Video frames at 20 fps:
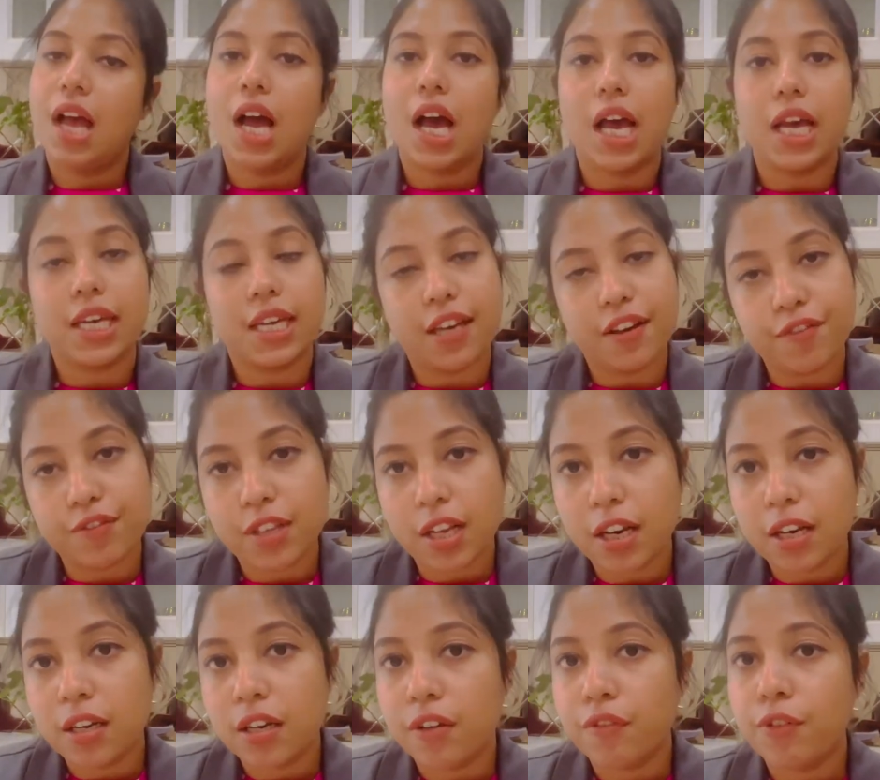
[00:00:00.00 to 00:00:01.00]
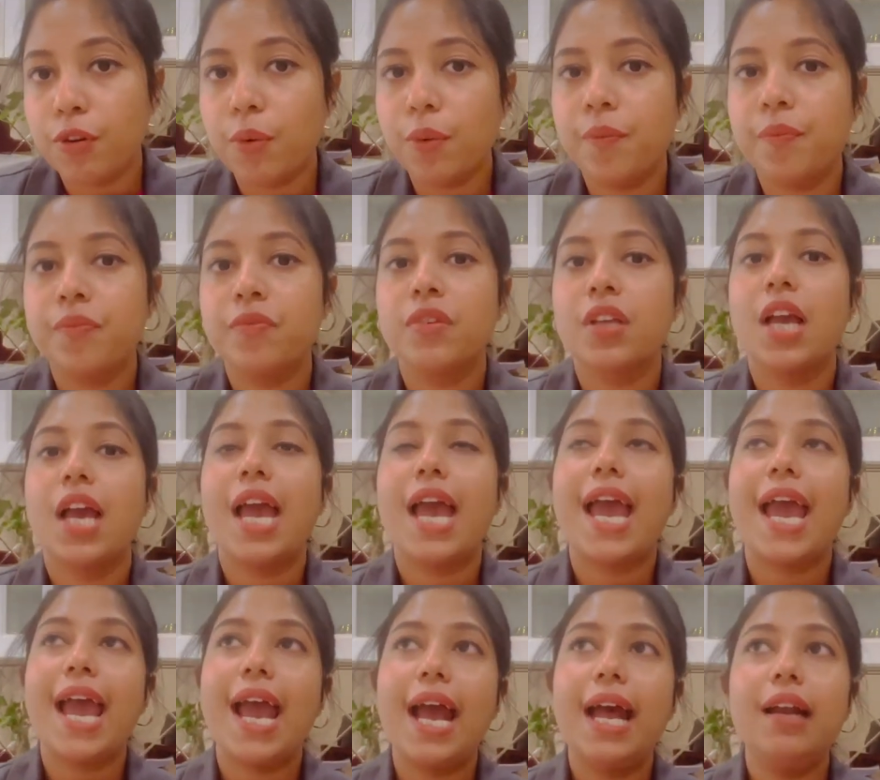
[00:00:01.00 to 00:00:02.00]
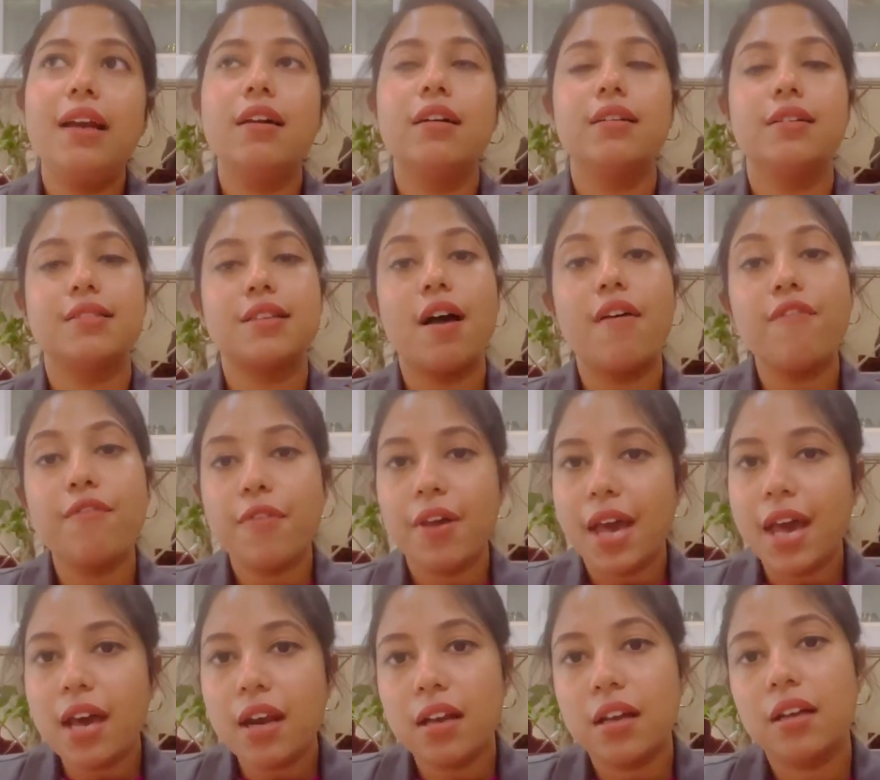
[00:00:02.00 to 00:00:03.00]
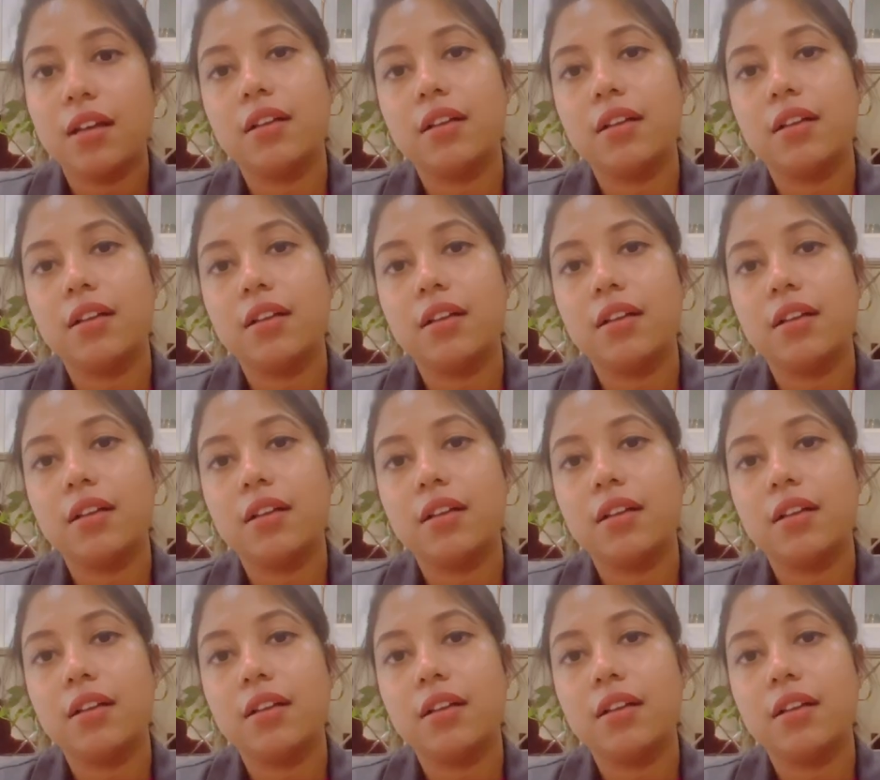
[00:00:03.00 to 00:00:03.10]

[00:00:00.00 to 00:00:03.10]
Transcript: I gave the interview, and somewhere